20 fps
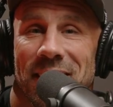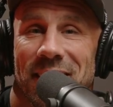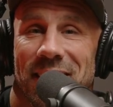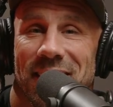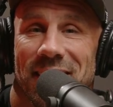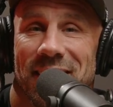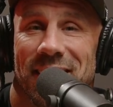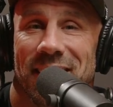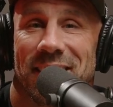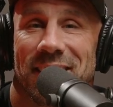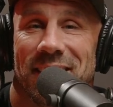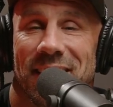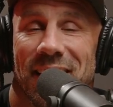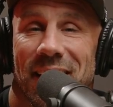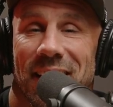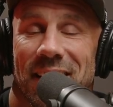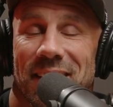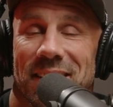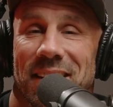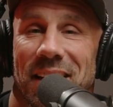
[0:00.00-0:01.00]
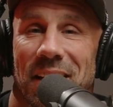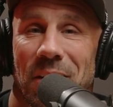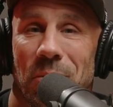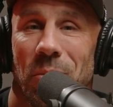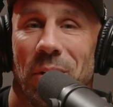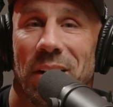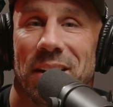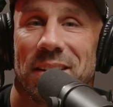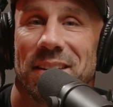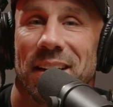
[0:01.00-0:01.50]
And can't
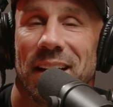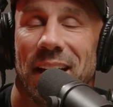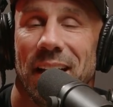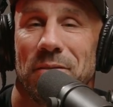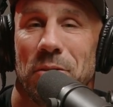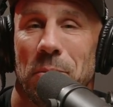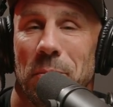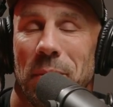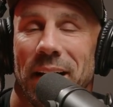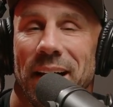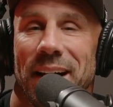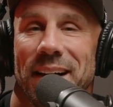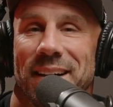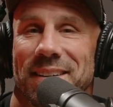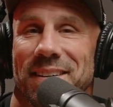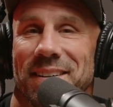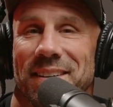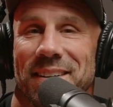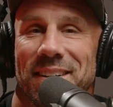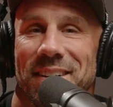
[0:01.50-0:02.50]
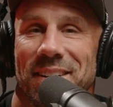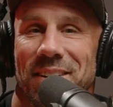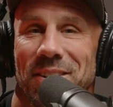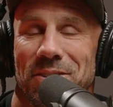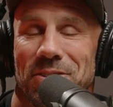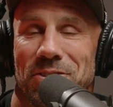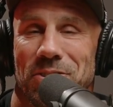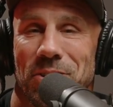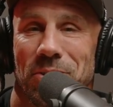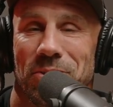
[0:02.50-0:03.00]
wait to have you back on
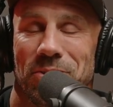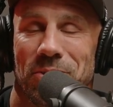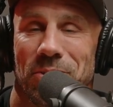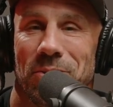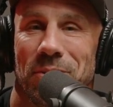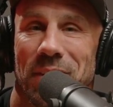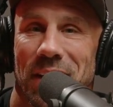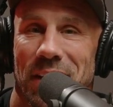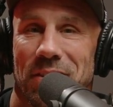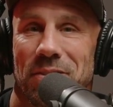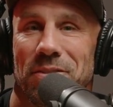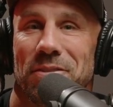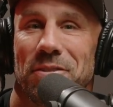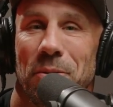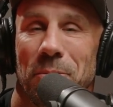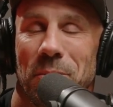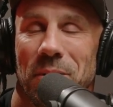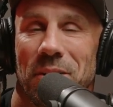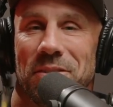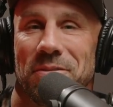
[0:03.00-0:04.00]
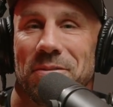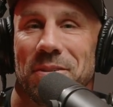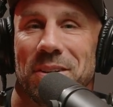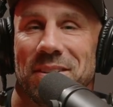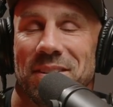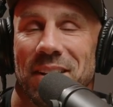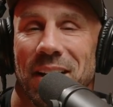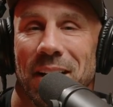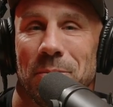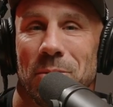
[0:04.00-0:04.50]
the show soon. Thank you so much for
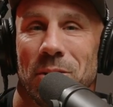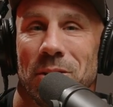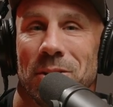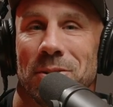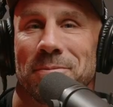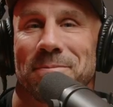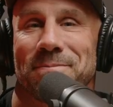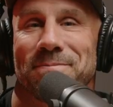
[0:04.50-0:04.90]
your time, brother.